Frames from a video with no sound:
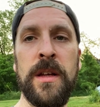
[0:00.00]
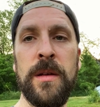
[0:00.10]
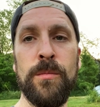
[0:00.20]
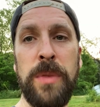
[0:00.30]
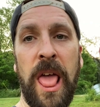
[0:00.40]

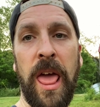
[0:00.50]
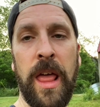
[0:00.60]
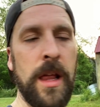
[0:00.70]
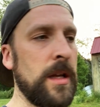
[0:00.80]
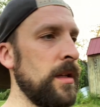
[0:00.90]
bleh.
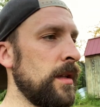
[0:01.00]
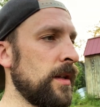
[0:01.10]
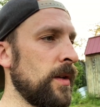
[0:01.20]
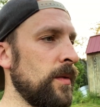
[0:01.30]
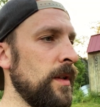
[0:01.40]

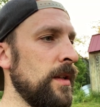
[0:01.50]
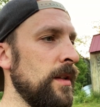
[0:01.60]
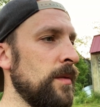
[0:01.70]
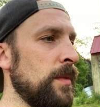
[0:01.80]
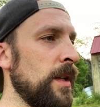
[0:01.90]

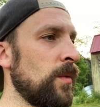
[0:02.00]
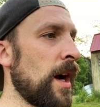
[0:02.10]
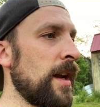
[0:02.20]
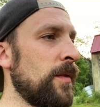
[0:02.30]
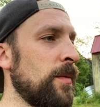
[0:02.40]
Being
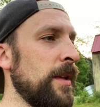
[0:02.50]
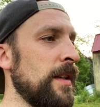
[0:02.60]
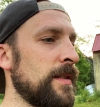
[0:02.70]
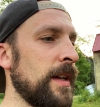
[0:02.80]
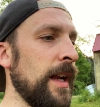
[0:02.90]
rotted from the
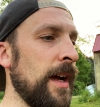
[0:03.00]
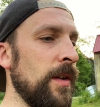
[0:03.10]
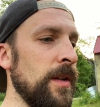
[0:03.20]
inside out.